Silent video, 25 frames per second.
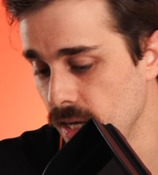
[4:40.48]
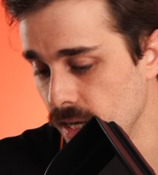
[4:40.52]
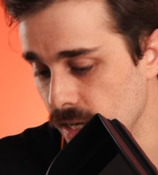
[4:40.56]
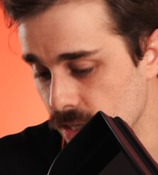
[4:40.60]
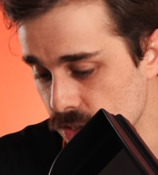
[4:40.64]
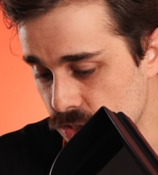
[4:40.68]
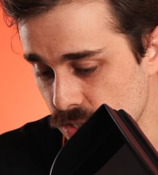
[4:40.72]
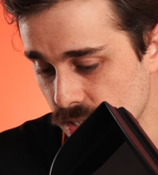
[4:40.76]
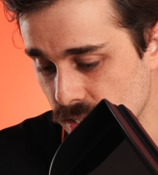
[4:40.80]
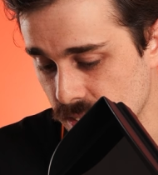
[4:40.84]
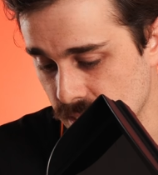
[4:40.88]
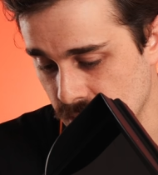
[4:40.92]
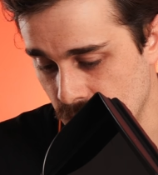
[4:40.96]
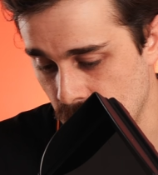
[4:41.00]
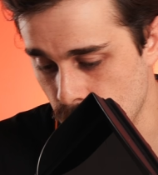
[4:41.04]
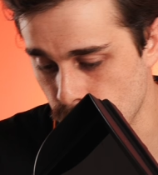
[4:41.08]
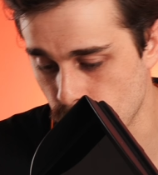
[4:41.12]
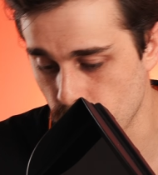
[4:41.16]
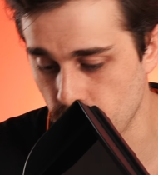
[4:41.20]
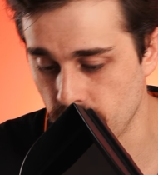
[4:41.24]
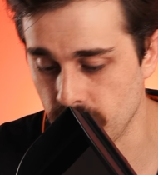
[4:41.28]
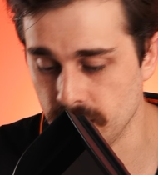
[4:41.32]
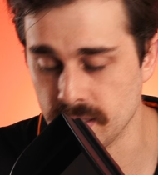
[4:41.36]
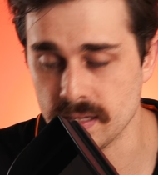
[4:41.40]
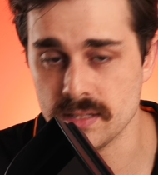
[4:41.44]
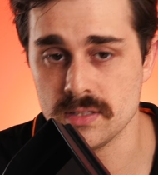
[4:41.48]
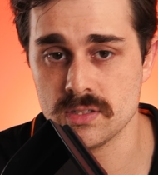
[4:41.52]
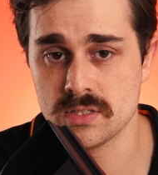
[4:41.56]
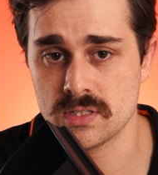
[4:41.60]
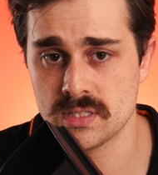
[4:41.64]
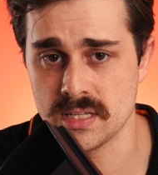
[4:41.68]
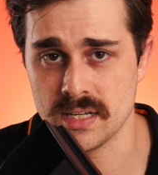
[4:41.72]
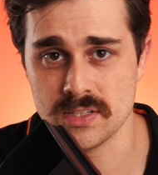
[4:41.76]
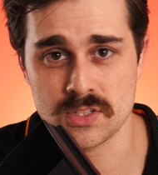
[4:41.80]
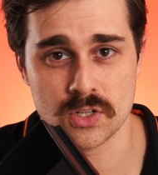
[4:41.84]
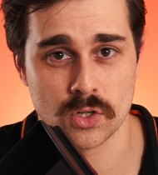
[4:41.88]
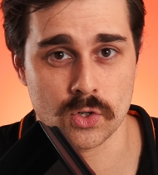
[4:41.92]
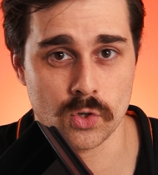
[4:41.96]
into the camera and then
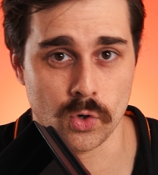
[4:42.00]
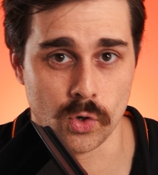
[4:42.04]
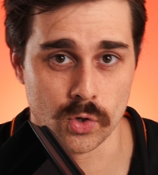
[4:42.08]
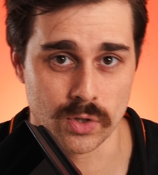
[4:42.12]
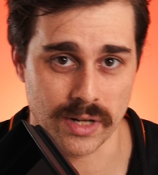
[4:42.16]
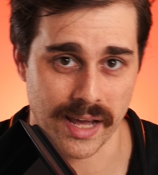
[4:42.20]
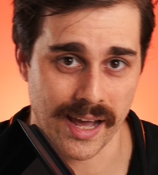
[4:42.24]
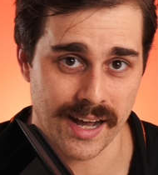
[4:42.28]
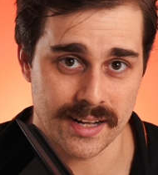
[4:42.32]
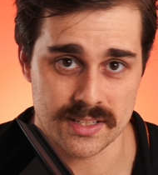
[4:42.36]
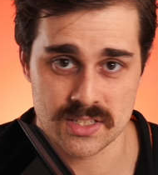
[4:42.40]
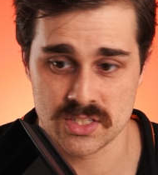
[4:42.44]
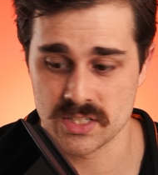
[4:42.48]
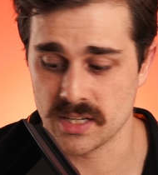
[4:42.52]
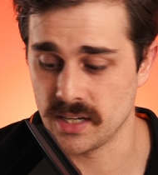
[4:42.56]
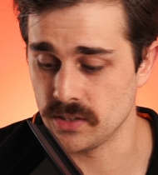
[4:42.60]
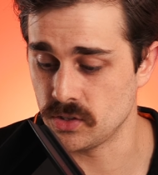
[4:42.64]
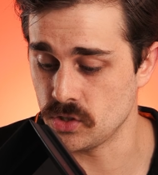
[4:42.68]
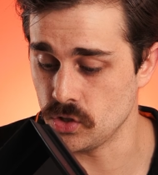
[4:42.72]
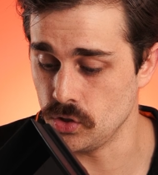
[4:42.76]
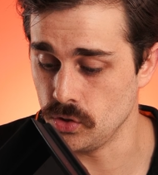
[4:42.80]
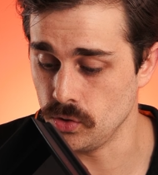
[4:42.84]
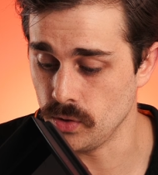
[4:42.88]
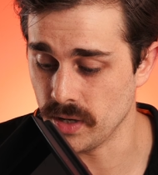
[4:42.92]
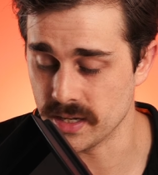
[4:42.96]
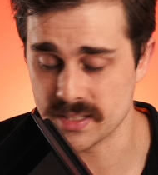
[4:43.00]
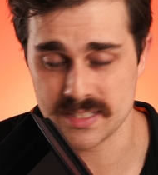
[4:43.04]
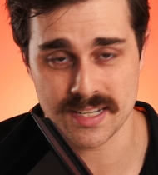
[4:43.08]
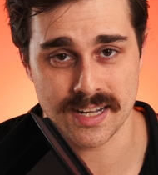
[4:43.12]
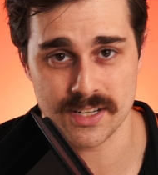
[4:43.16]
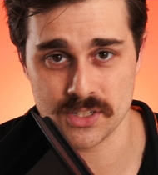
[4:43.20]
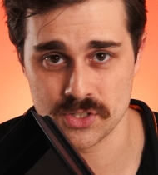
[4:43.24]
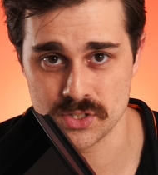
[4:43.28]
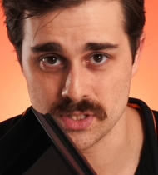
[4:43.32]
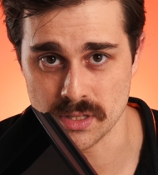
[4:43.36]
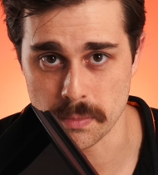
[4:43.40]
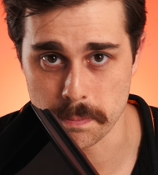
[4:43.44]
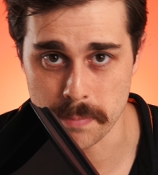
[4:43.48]
sends a cord outside to
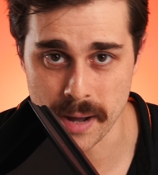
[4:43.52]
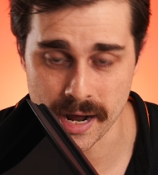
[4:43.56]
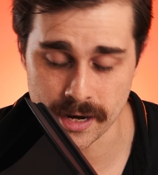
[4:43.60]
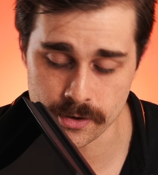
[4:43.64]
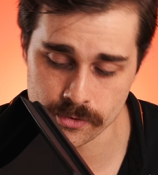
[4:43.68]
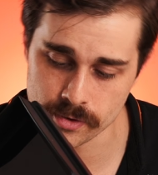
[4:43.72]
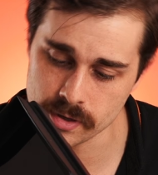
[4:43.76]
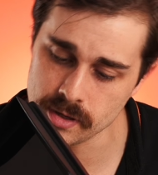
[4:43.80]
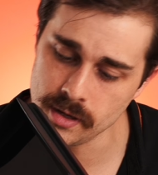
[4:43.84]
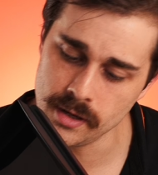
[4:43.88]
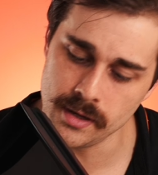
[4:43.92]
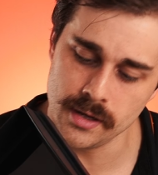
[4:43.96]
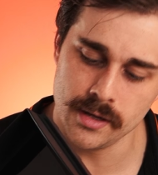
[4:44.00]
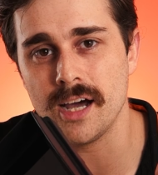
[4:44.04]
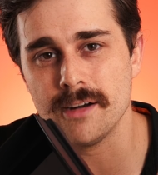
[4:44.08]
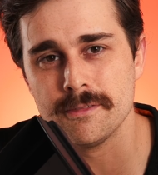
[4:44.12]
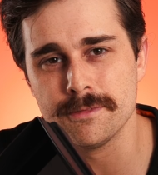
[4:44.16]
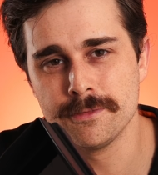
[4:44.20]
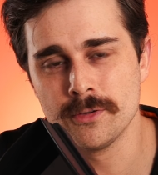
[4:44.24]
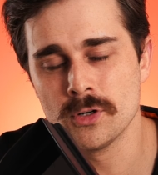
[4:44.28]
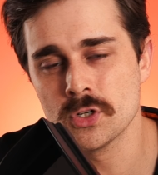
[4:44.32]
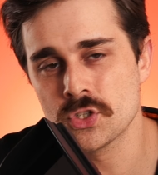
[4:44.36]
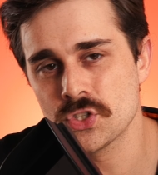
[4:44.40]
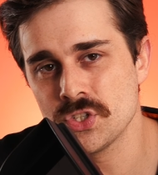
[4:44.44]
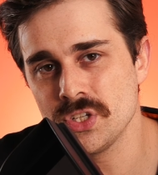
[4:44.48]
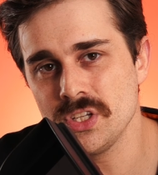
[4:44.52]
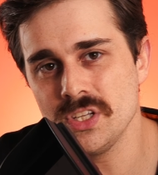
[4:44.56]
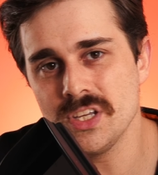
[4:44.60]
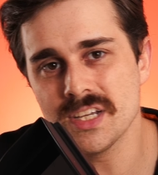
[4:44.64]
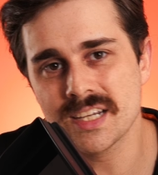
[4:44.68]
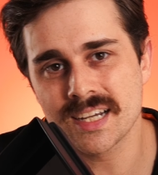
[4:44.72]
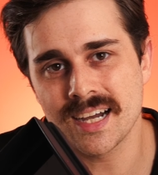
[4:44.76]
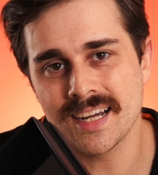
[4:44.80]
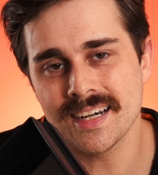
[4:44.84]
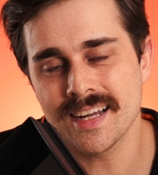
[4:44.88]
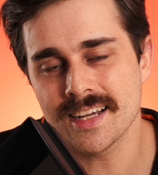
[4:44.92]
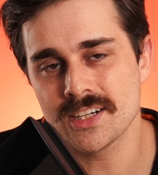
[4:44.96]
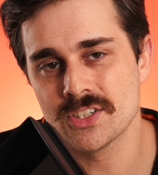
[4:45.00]
attach to the battery. Unfortunately, you
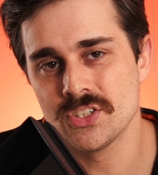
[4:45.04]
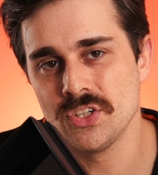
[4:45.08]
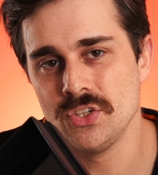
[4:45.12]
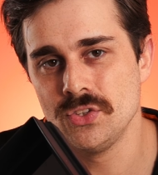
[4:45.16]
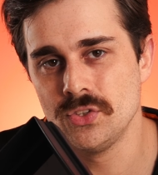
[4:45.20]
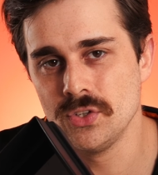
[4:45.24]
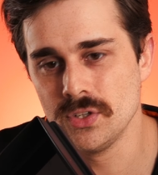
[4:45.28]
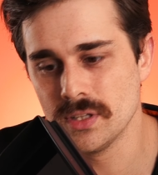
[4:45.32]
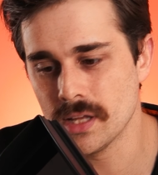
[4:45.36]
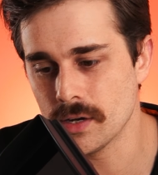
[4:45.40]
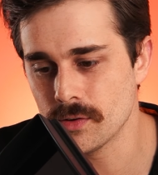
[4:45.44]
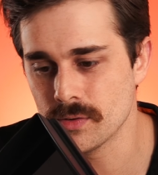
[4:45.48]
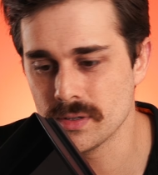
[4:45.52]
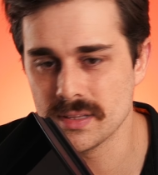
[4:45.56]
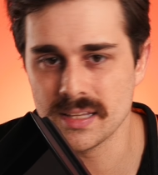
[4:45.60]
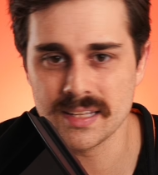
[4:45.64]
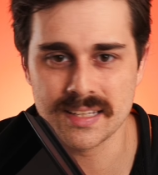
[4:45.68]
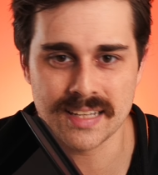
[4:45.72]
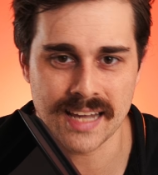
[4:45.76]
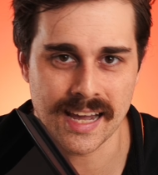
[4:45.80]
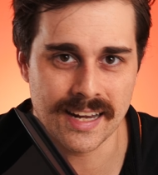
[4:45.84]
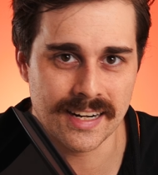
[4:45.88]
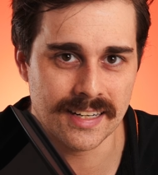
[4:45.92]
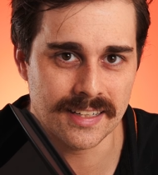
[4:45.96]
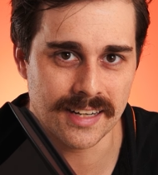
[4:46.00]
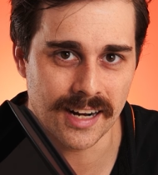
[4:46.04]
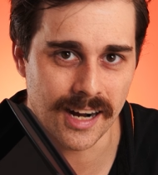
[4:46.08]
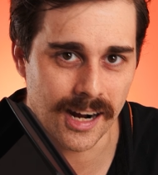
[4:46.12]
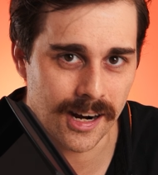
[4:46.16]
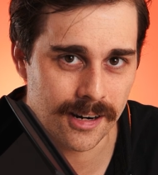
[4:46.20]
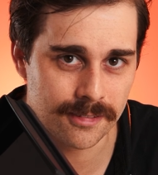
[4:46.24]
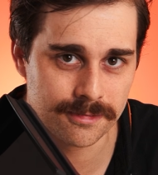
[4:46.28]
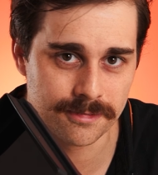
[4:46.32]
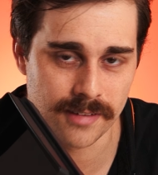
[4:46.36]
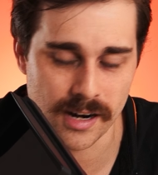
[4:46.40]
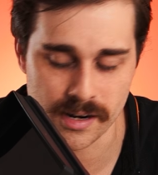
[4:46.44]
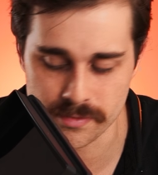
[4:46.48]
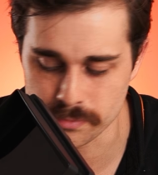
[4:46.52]
can't actually do that with the Canon
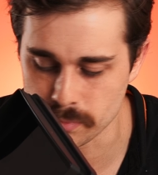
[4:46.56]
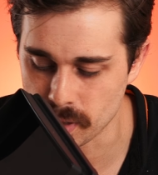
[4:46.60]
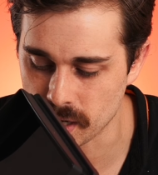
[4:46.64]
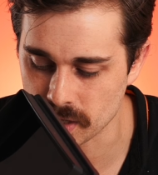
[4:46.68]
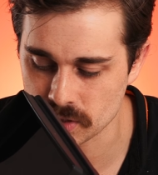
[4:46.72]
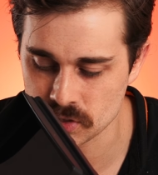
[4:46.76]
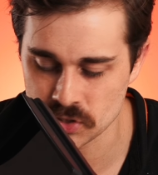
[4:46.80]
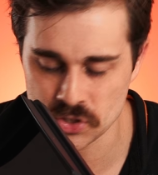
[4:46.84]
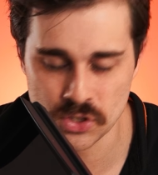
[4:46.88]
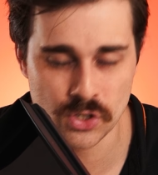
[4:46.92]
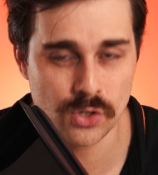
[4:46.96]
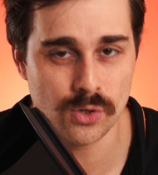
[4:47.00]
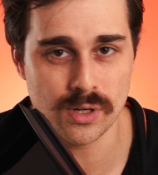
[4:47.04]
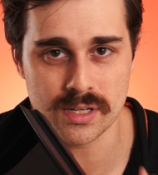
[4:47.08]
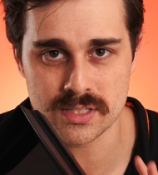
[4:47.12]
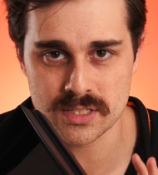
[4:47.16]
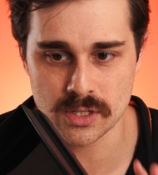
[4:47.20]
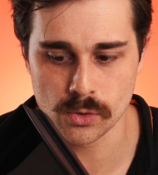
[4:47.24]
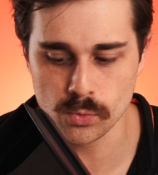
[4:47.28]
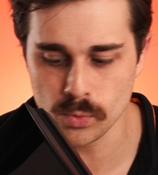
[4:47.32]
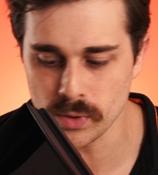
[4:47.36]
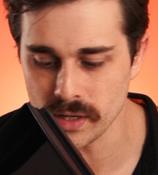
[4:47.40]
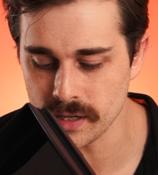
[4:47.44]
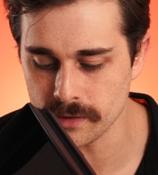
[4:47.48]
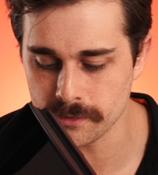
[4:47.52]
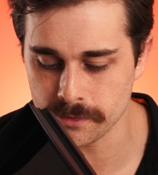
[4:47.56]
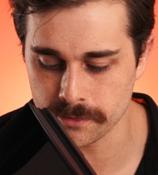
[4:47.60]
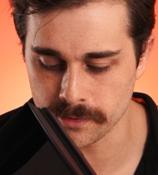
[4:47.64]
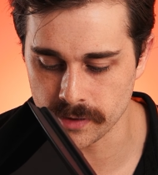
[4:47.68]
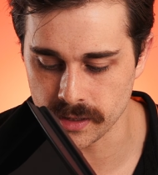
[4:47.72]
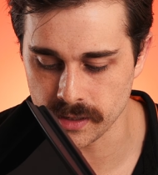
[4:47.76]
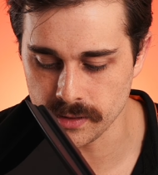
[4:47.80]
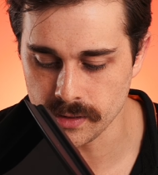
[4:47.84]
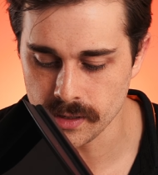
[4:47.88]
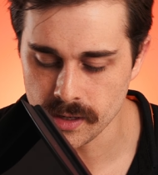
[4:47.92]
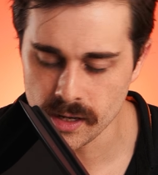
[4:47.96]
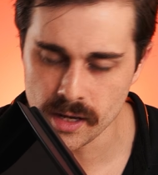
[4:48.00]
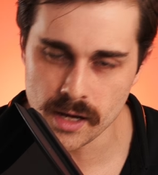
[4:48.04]
R5 Mark II. It's a weird
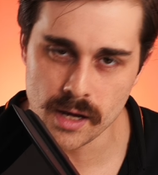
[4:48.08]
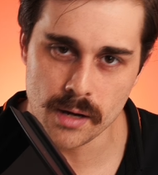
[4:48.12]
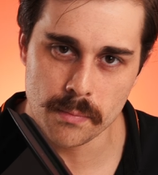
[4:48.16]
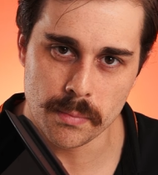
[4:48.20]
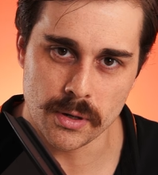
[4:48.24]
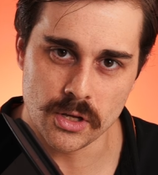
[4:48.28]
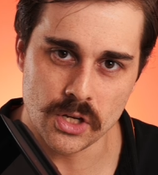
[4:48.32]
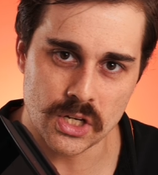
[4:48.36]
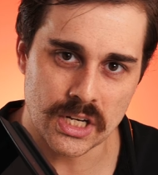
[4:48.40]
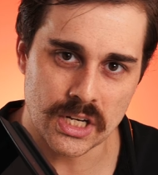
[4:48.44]
thing, but